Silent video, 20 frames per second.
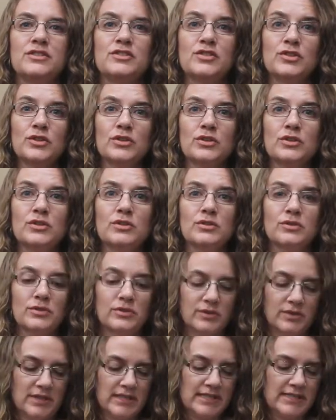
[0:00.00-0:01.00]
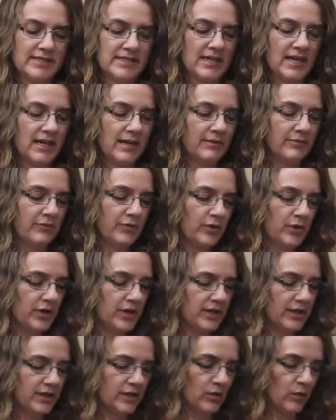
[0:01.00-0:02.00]
circle this time for our
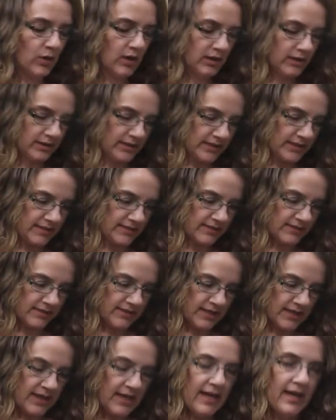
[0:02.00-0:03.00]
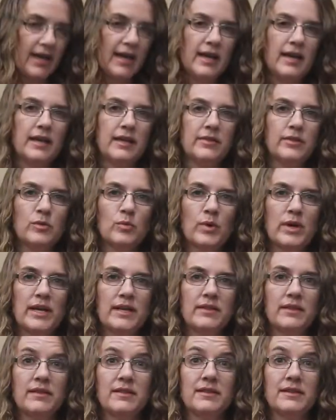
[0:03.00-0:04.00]
inequalities. And the
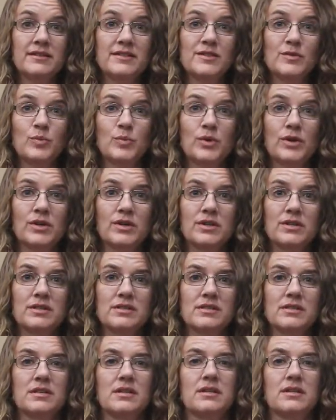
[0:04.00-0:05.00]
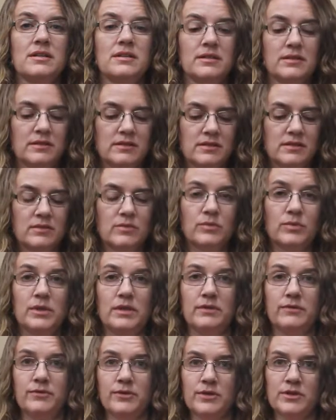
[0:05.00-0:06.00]
way that this works is
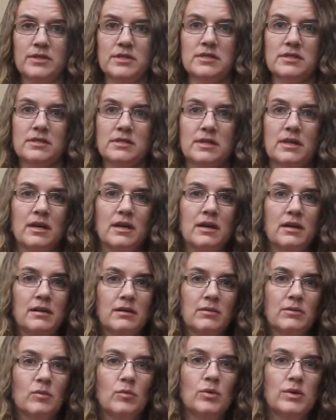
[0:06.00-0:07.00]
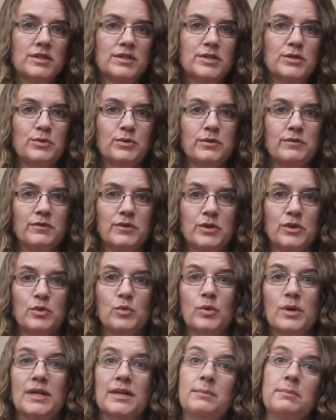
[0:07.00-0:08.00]
we first want to
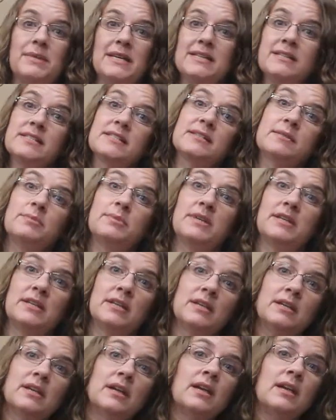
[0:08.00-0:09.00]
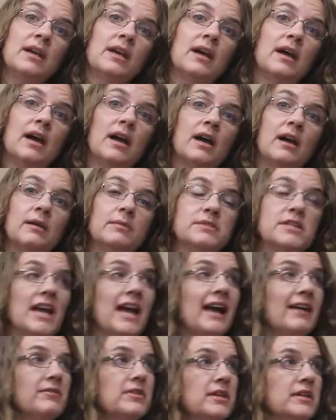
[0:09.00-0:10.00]
review what it means to be, to
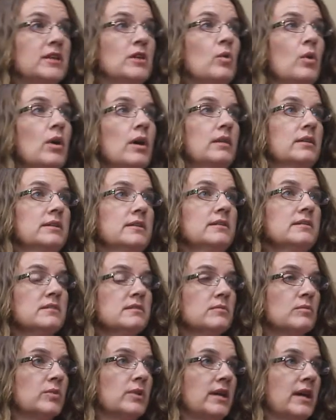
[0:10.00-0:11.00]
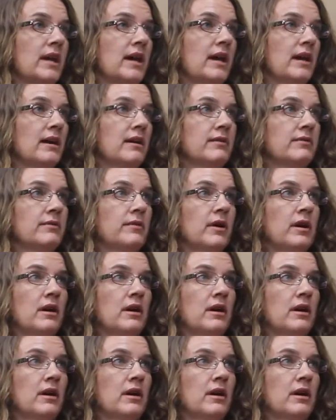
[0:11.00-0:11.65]
have the inequalities. We have,